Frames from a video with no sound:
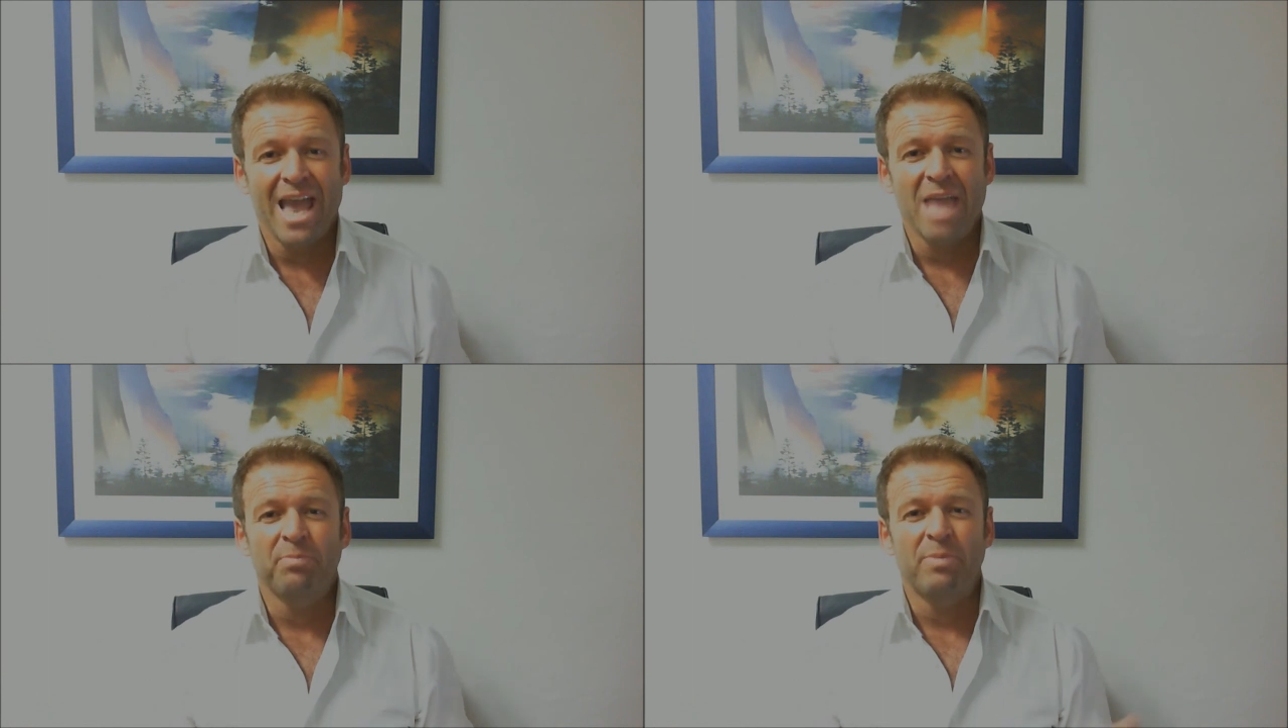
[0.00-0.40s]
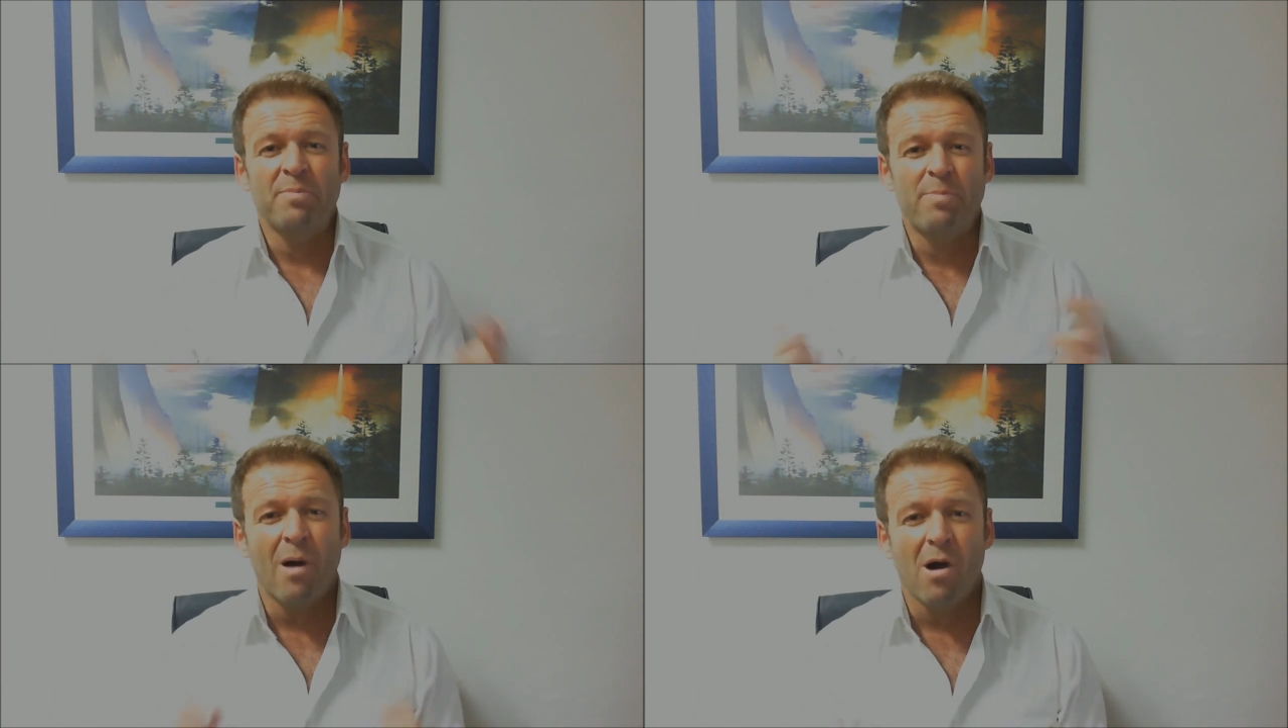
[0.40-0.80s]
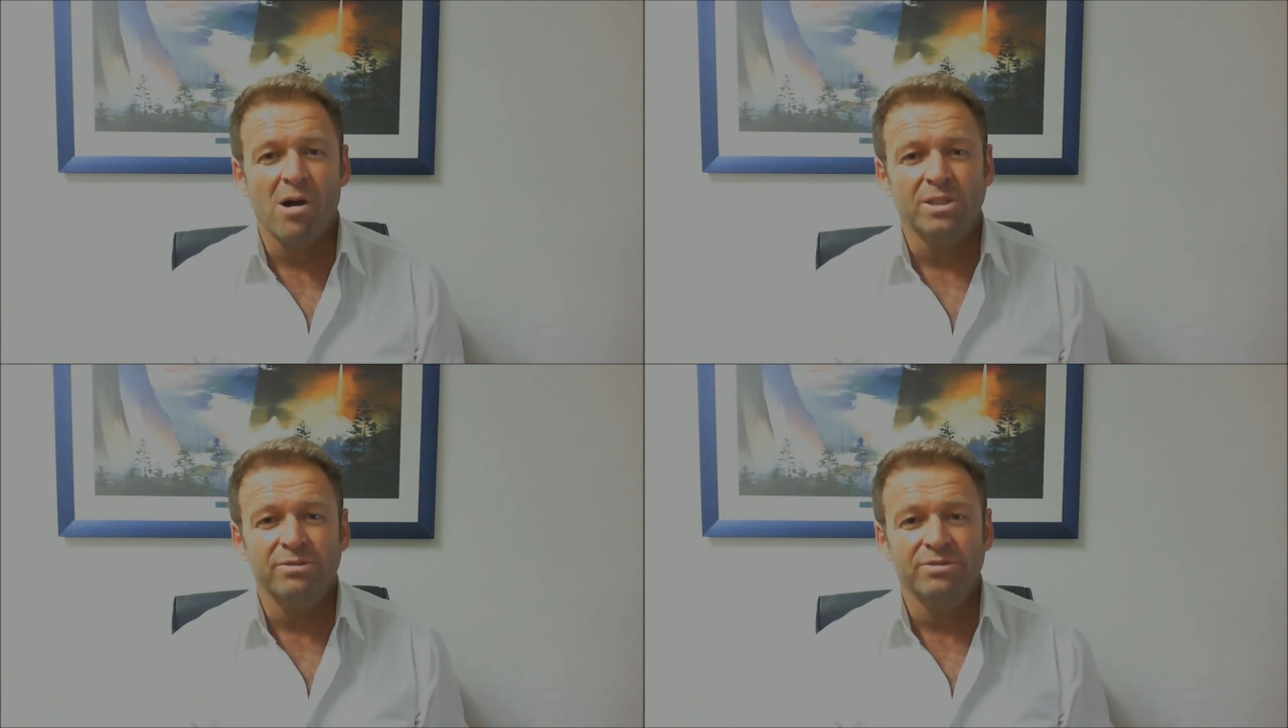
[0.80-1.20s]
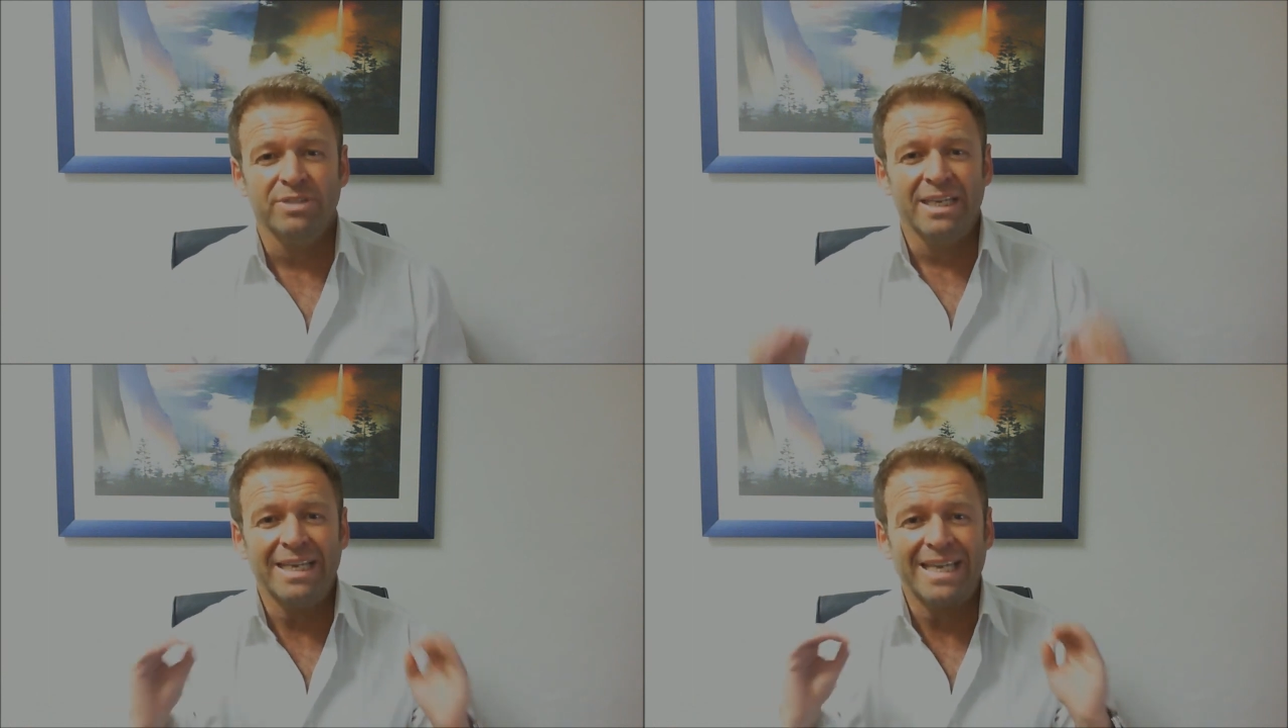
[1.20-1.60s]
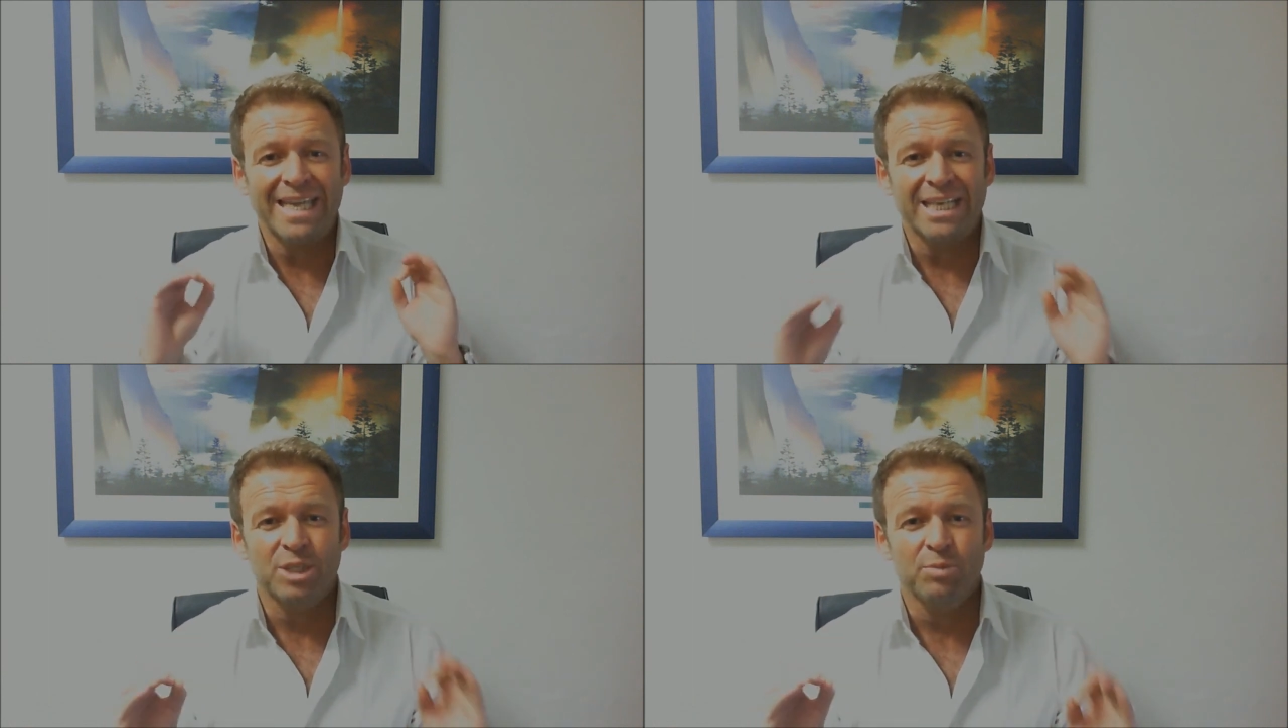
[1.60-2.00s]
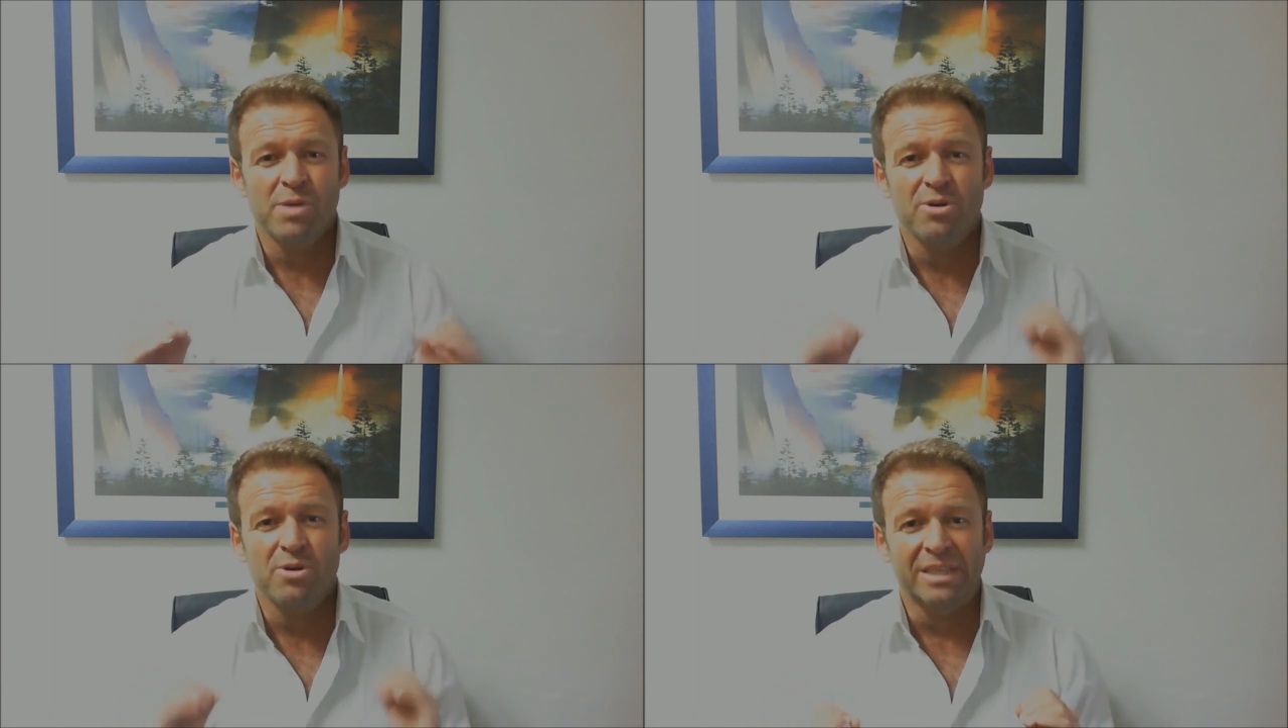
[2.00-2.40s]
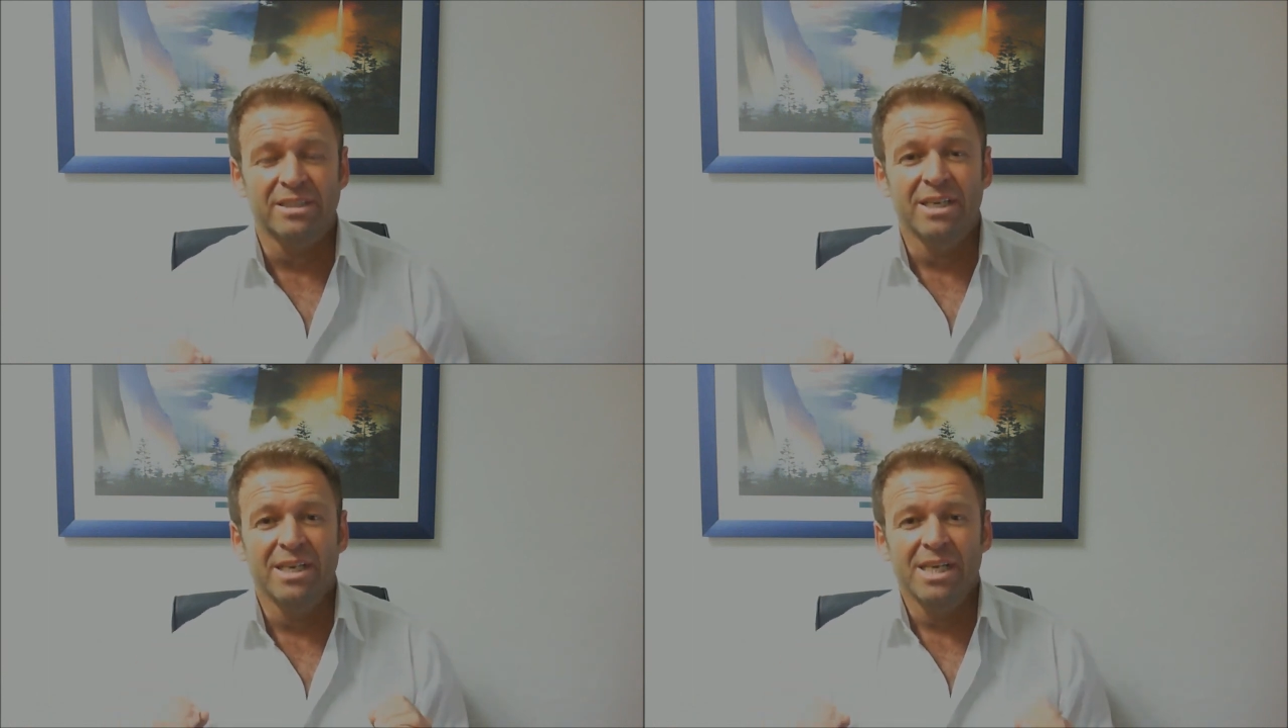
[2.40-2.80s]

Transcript: and be part of the experiment,